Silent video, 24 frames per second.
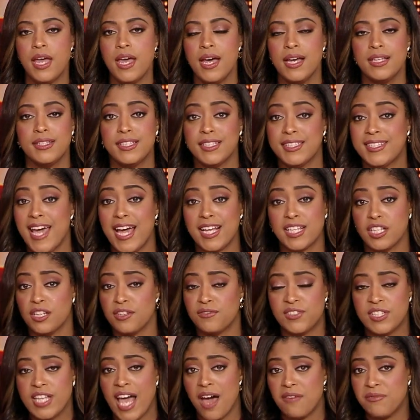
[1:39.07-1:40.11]

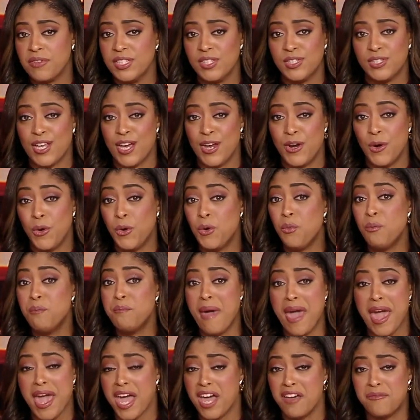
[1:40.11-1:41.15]
Detectives haven't said who
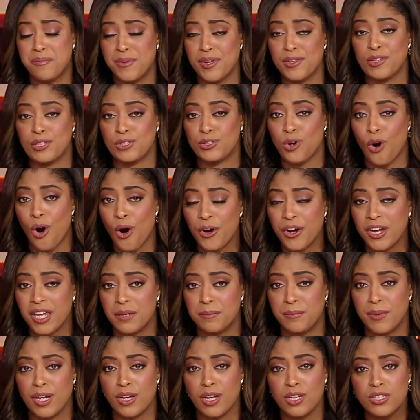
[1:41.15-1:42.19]
may have been the target,
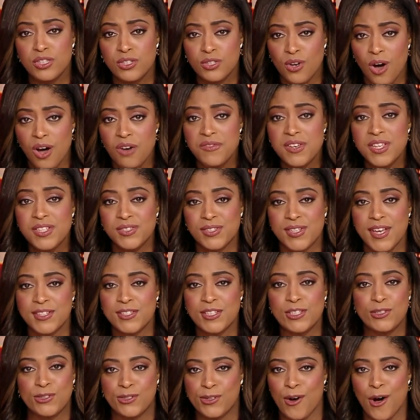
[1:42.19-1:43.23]
but Gonsalves says
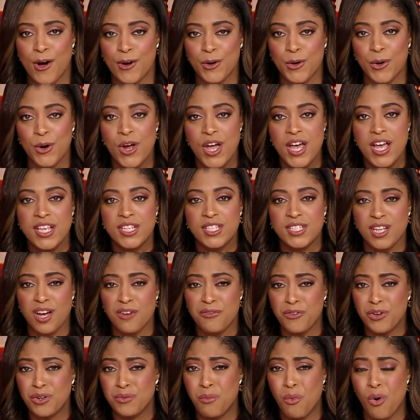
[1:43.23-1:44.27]
his daughter
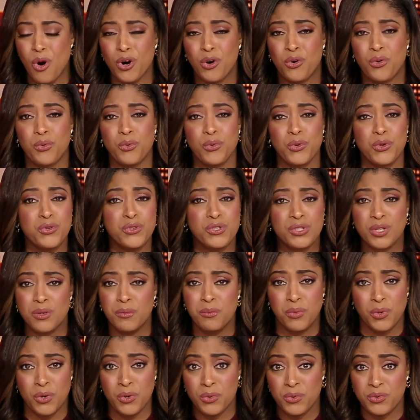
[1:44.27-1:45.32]
suffered more gruesome
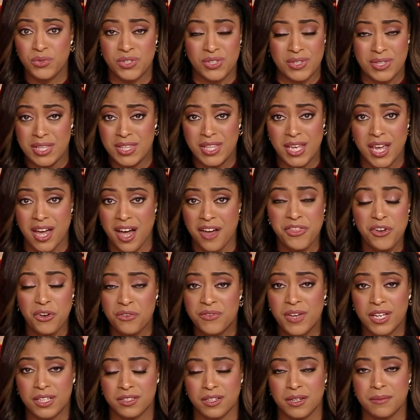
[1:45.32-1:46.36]
wounds than the other
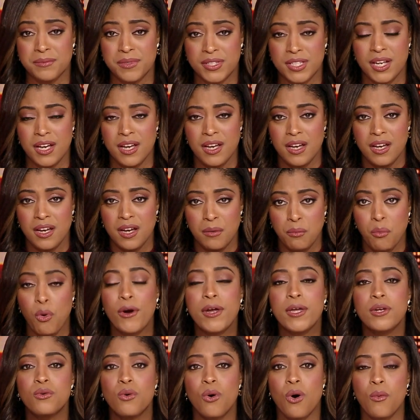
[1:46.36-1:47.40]
victims.
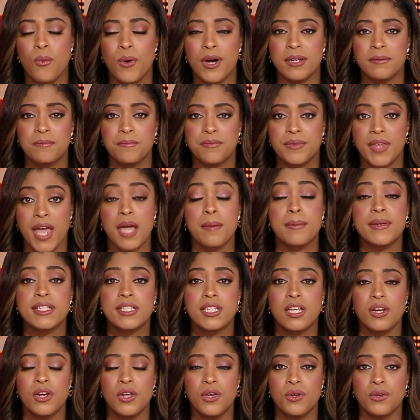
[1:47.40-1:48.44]
Morgan Norwood,
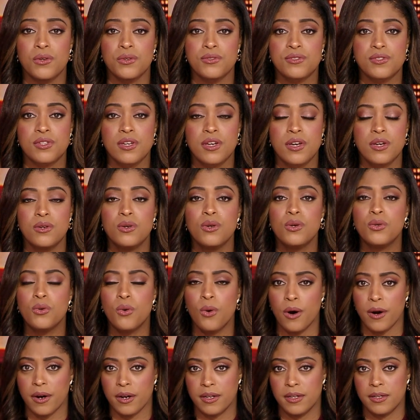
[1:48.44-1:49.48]
ABC News, New
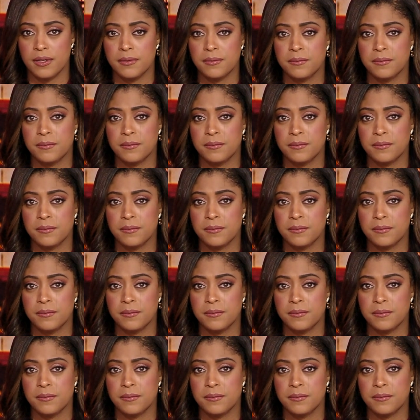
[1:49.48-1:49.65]
York.